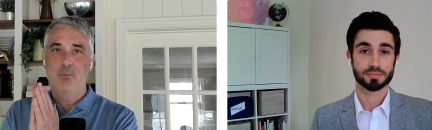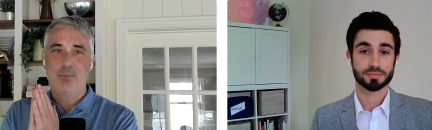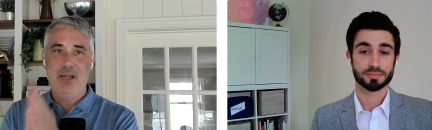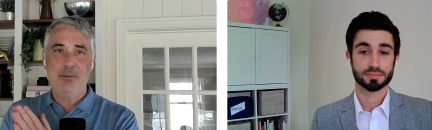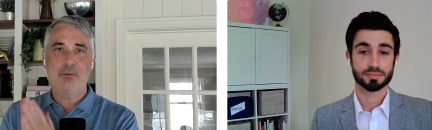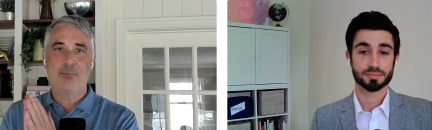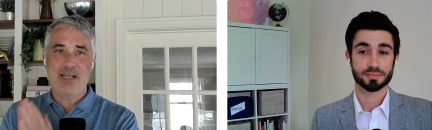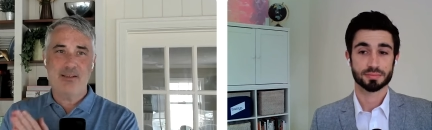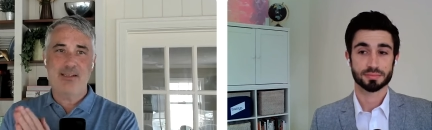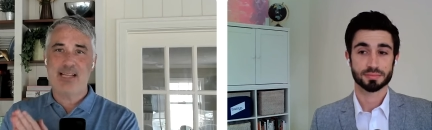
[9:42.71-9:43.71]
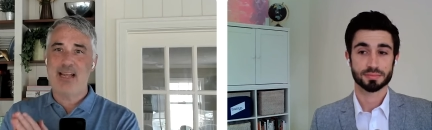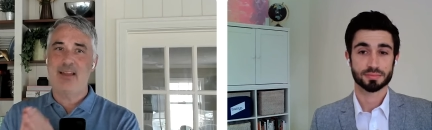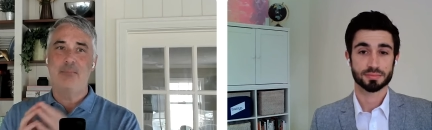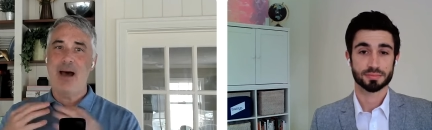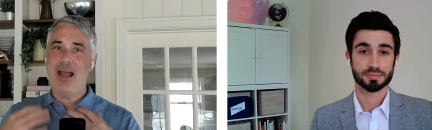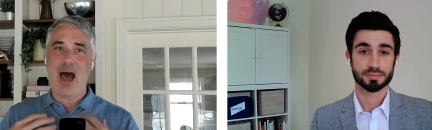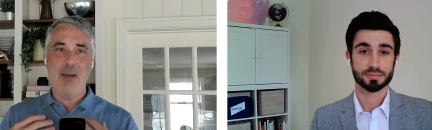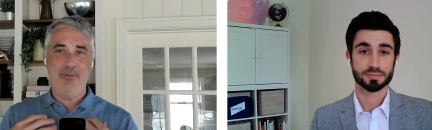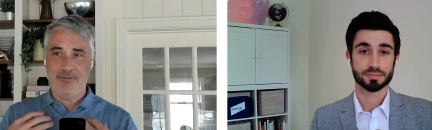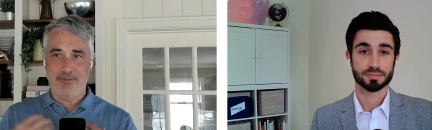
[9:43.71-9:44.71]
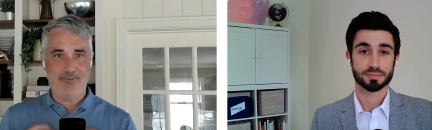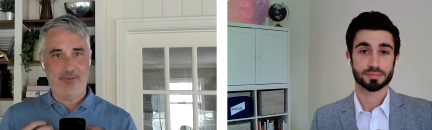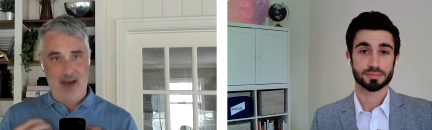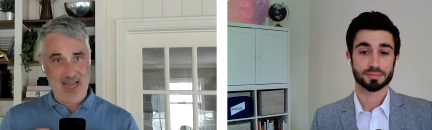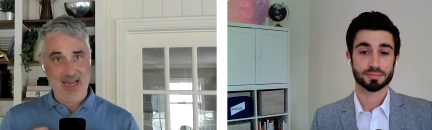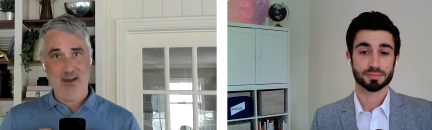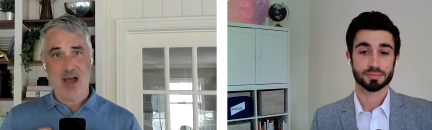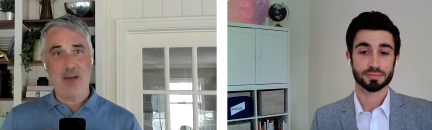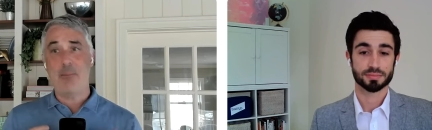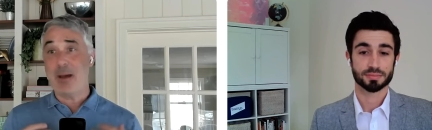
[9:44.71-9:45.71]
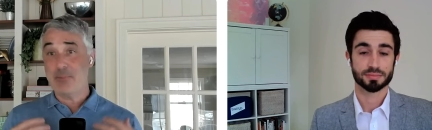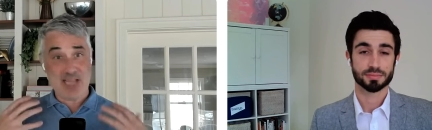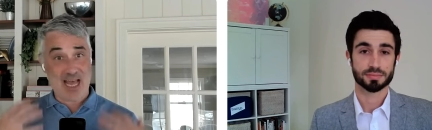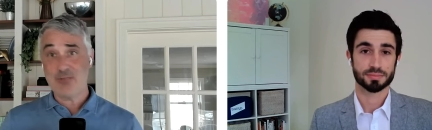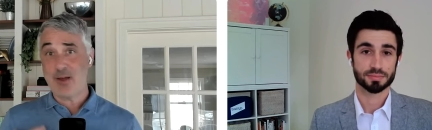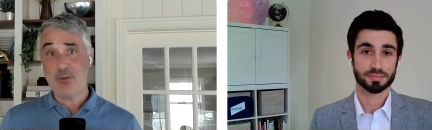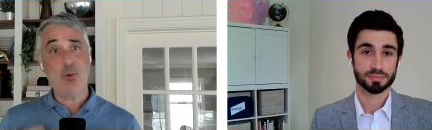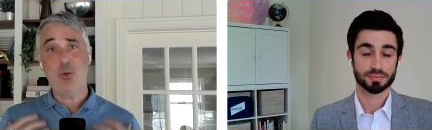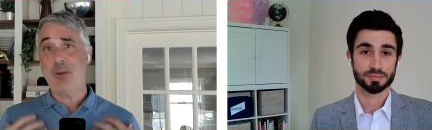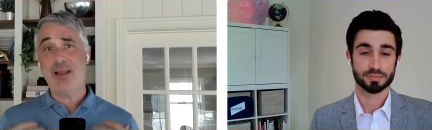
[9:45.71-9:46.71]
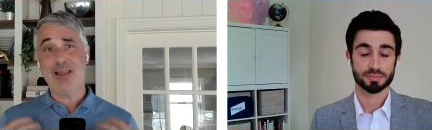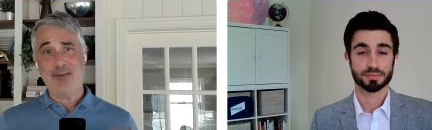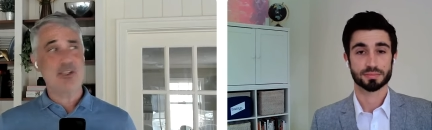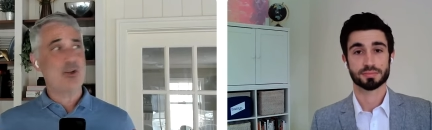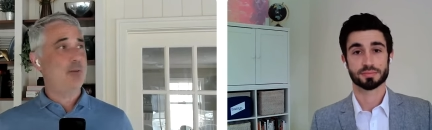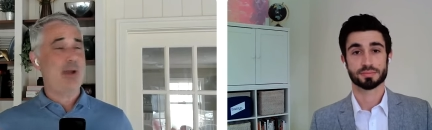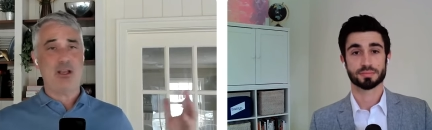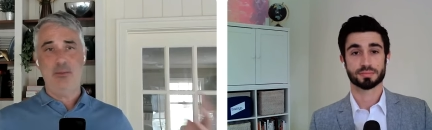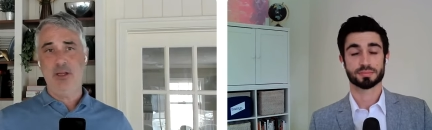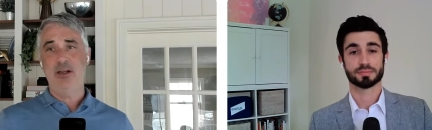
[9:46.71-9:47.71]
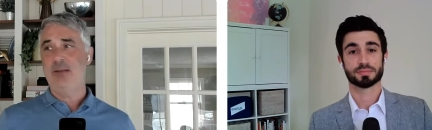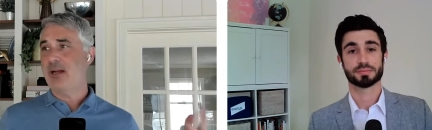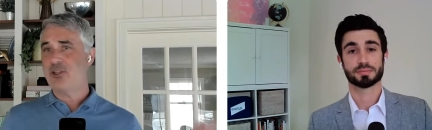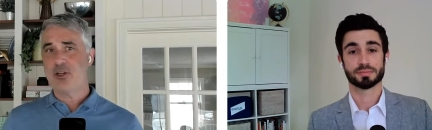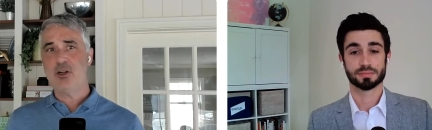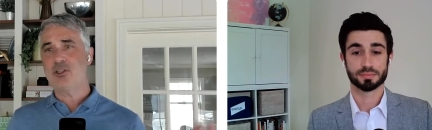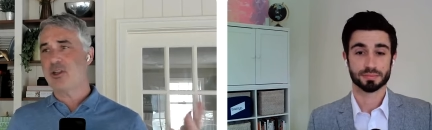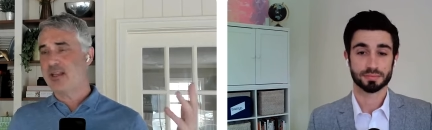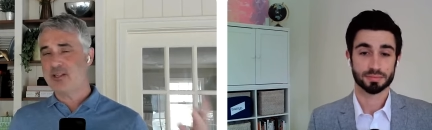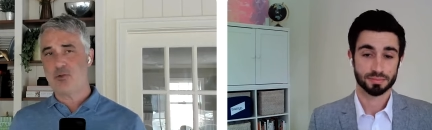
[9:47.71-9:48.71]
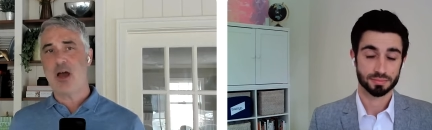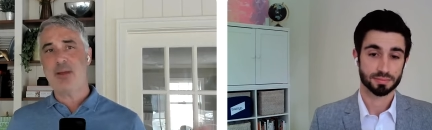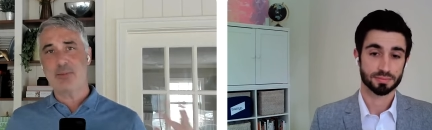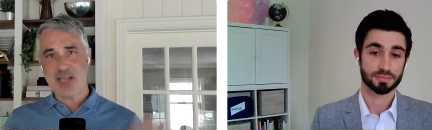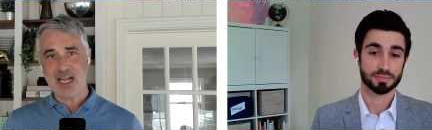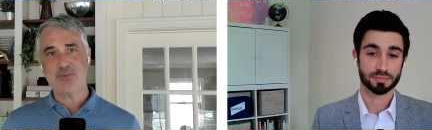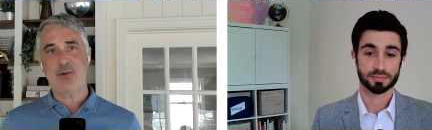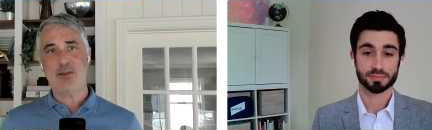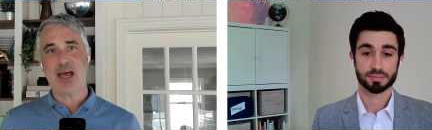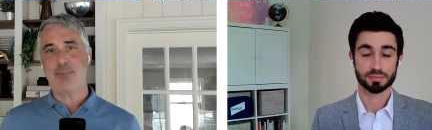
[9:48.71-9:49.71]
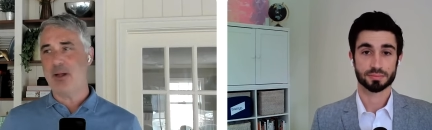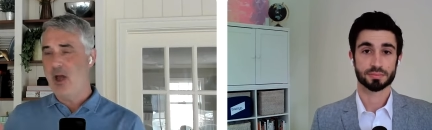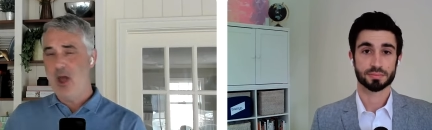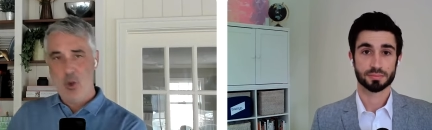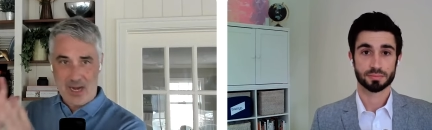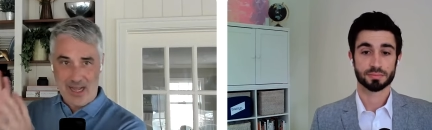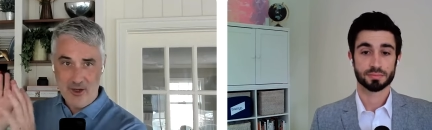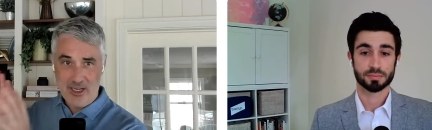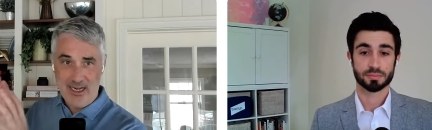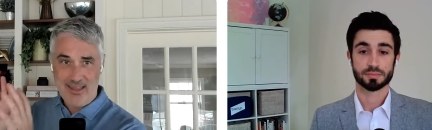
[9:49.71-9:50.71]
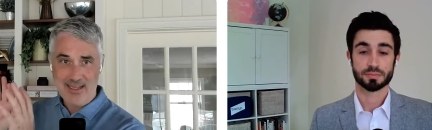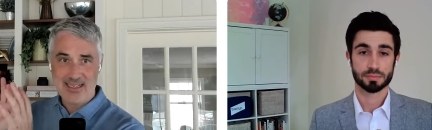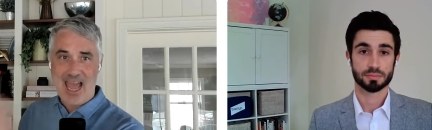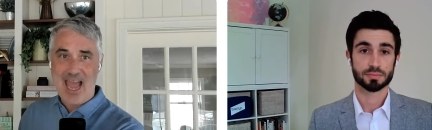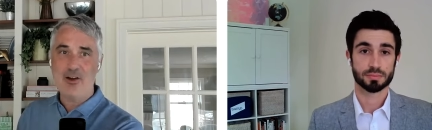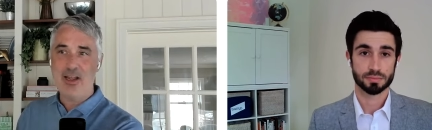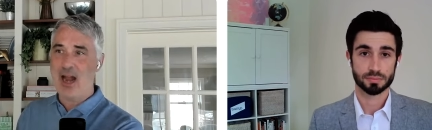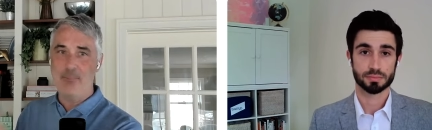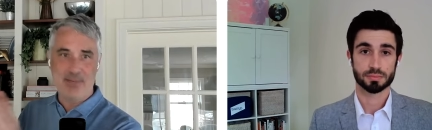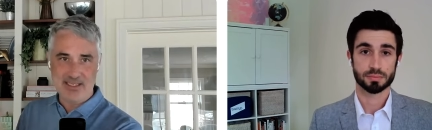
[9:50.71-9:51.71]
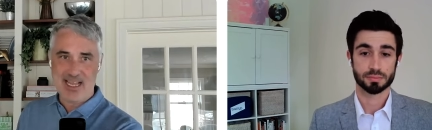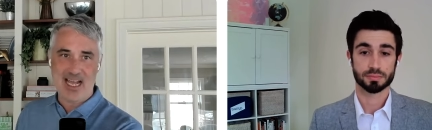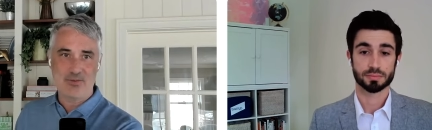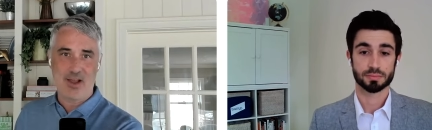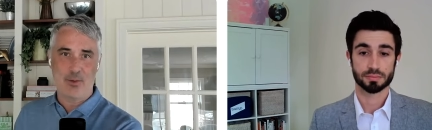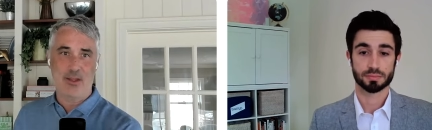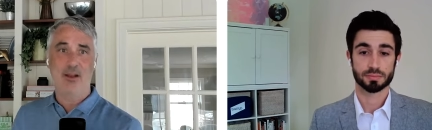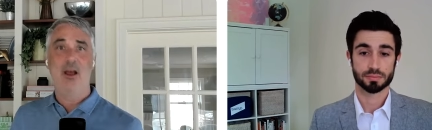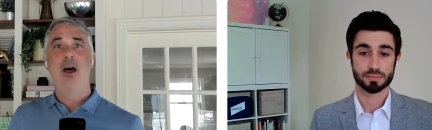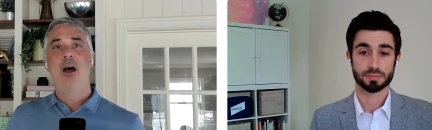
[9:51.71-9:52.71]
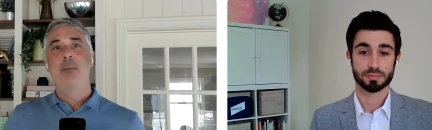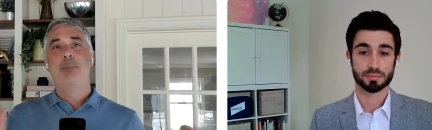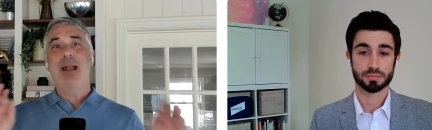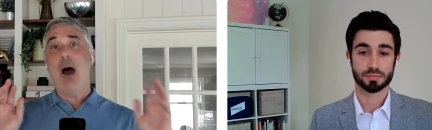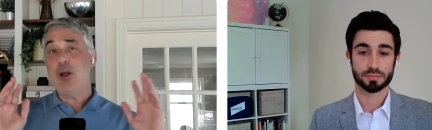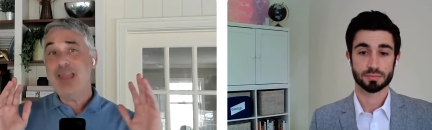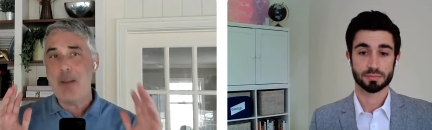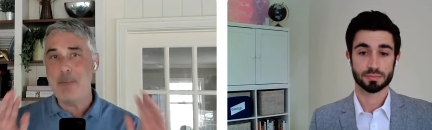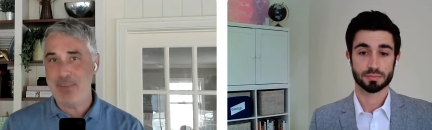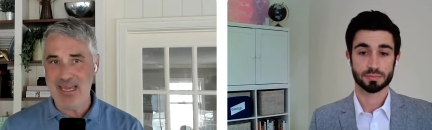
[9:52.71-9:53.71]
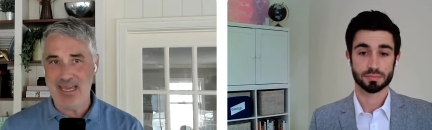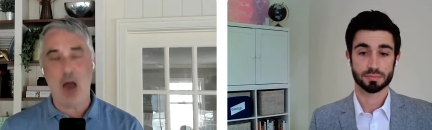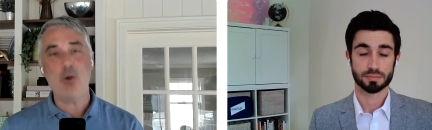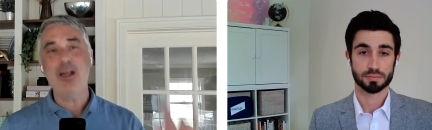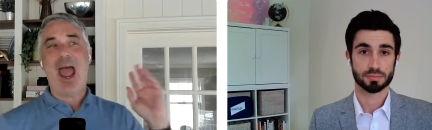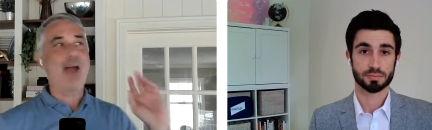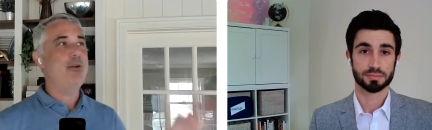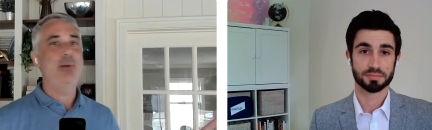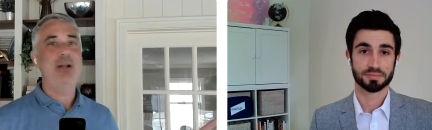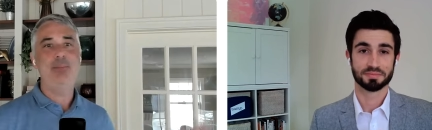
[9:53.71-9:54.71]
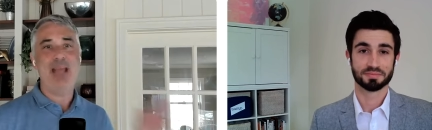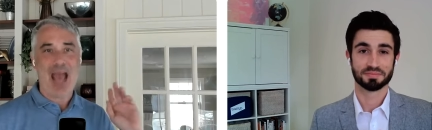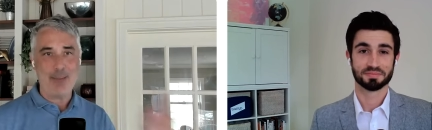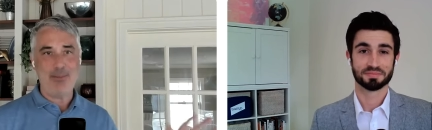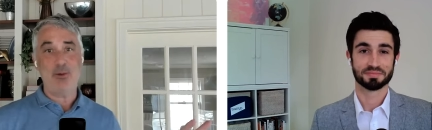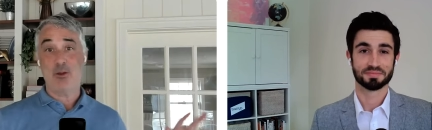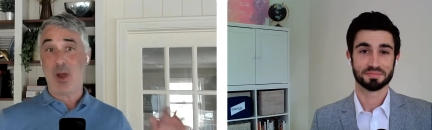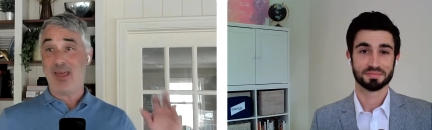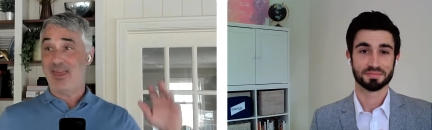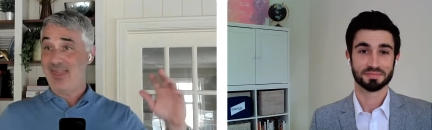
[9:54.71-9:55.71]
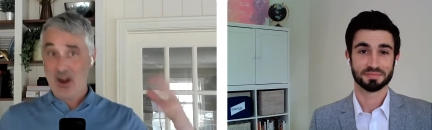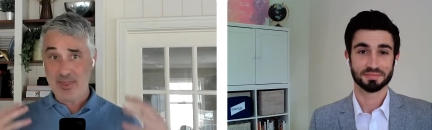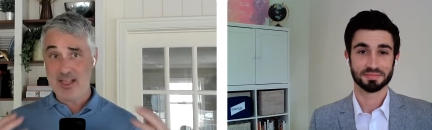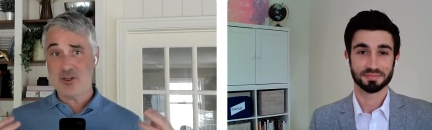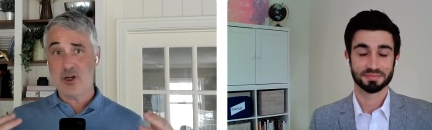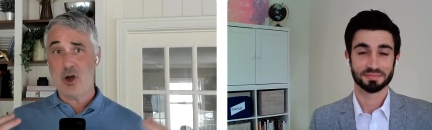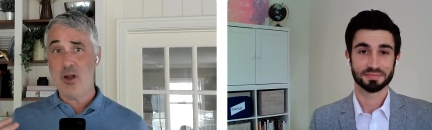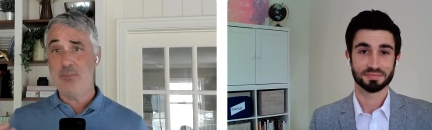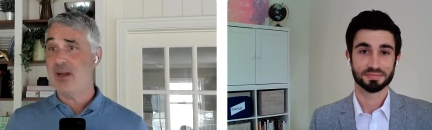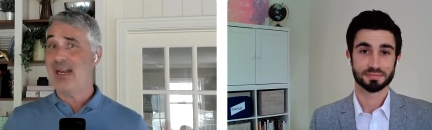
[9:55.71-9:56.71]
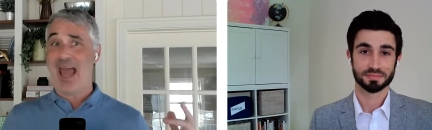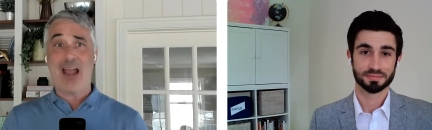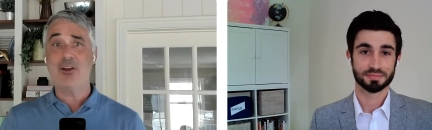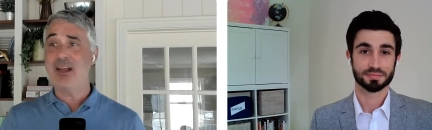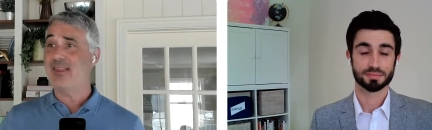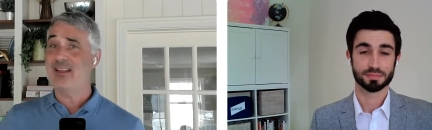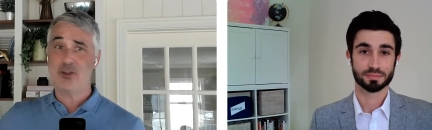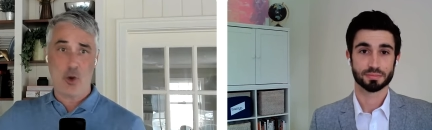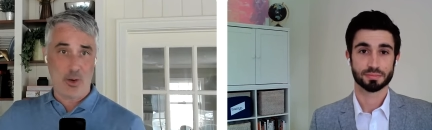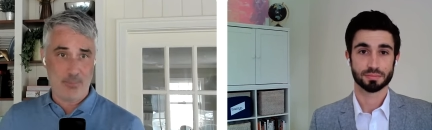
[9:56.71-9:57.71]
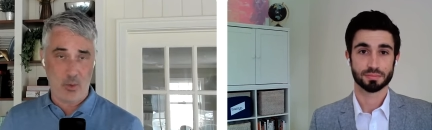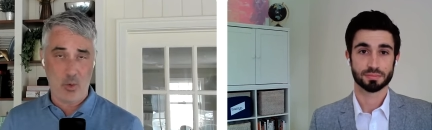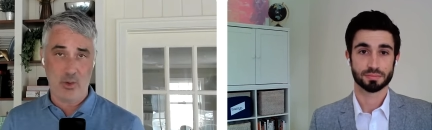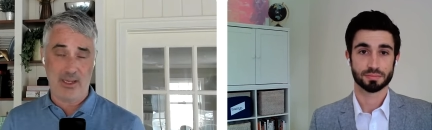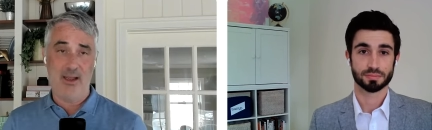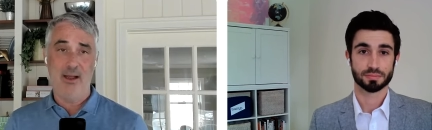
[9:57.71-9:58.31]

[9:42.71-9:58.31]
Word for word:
Speaker 1: people are basically saying that my I'm fine. I, am um, satisfied with the way my life is going, my community, my church, the things around me. I'm satisfied with that. But when I look at it, things in aggregate, I'm dissatisfied with it. But how can that be? How can everybody be happy with the way their things are going, but in aggregate, things are going poorly?